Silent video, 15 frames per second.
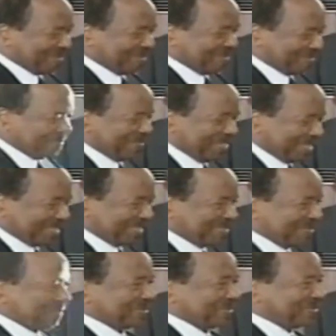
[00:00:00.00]
He also
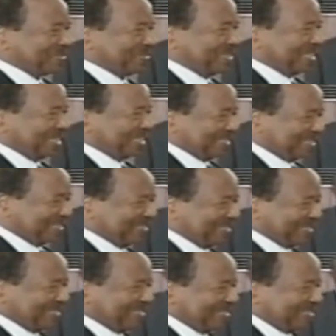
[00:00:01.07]
strongly condemned
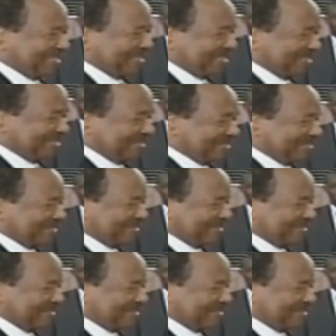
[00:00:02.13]
attempts to